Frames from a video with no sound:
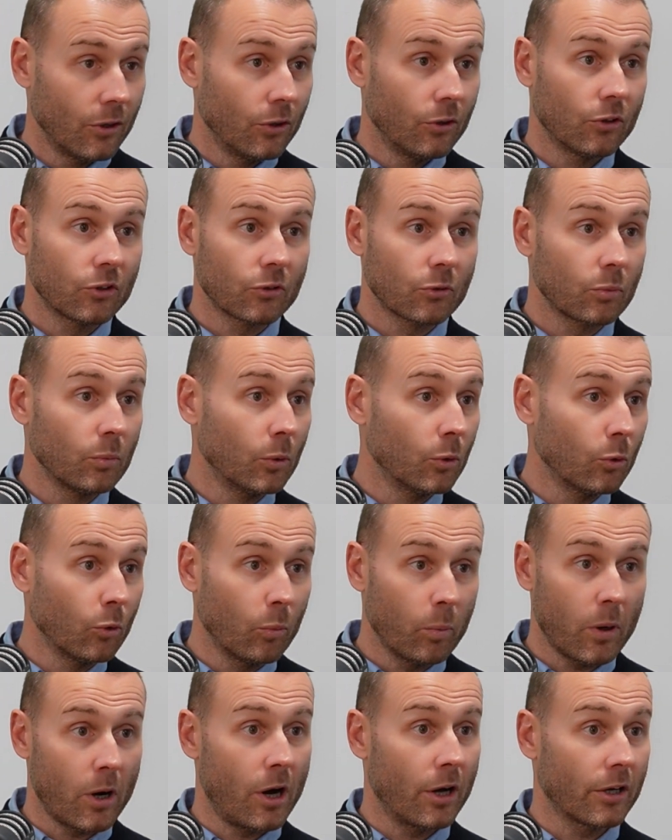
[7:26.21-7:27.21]
small
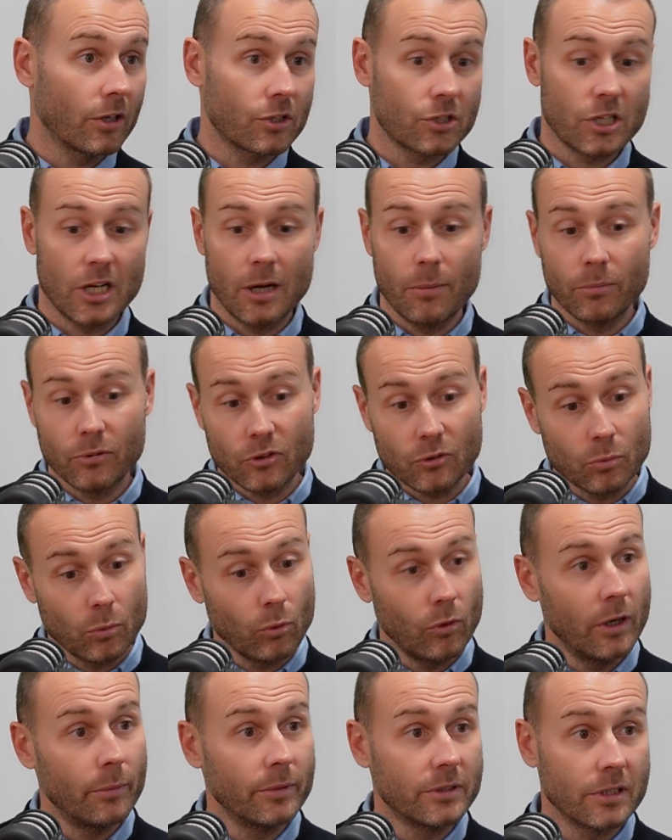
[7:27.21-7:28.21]
partnerships,
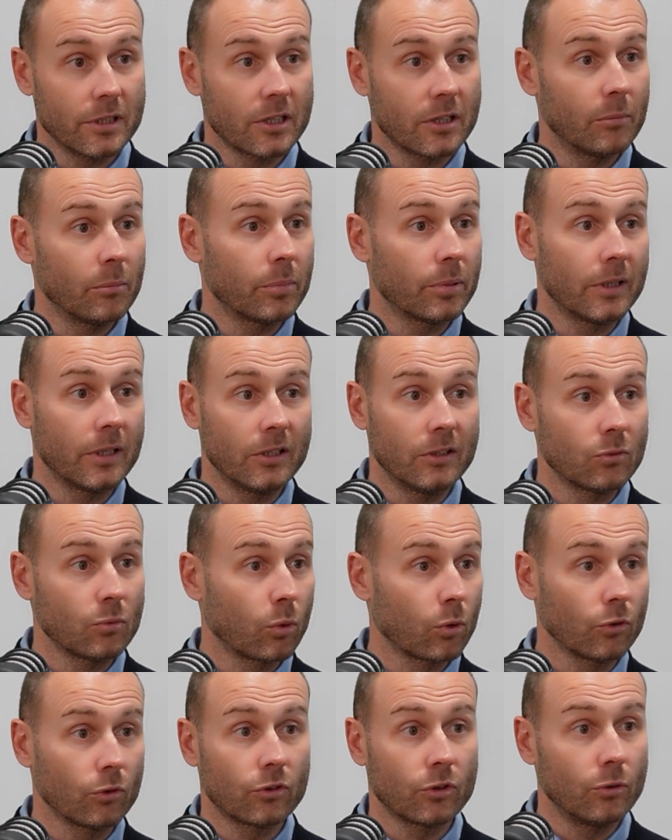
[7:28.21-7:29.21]
small limited companies,
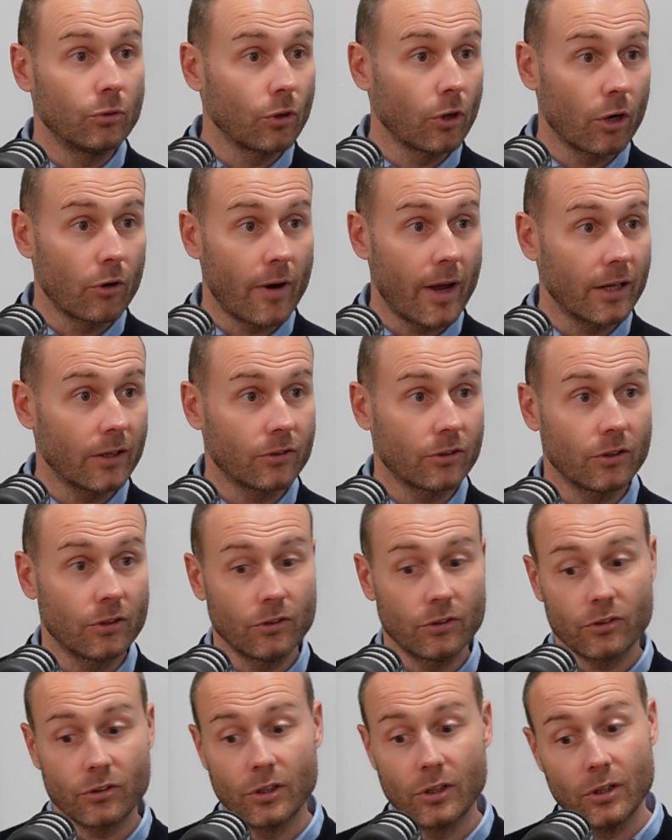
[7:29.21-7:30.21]
1 or 2
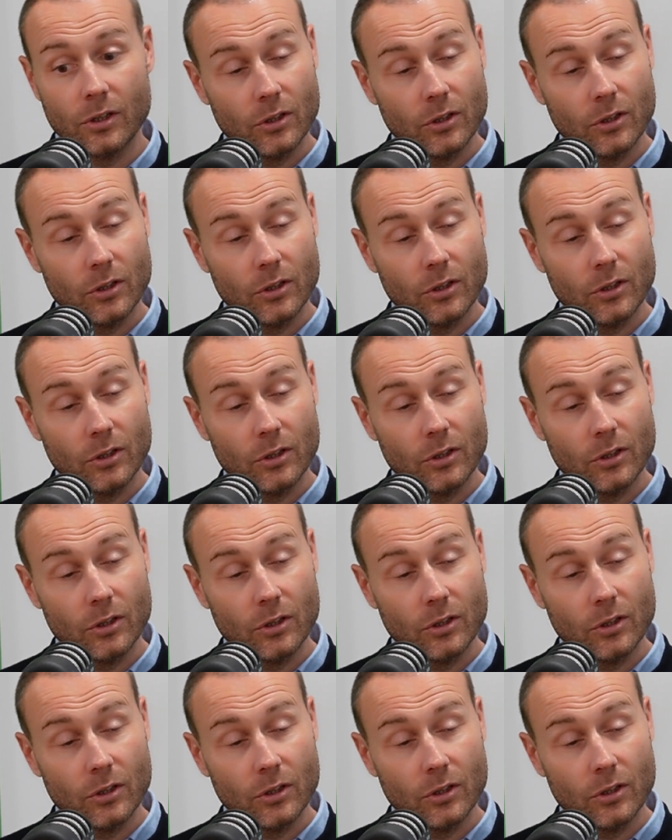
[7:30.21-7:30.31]
directors,